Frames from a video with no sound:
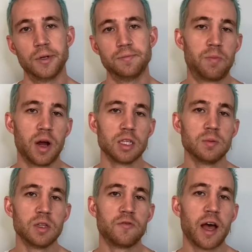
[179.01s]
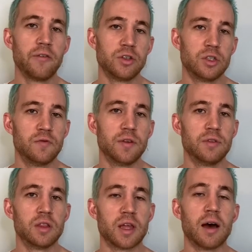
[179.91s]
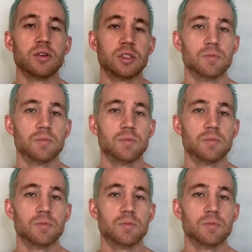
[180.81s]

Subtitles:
Approximately 550,000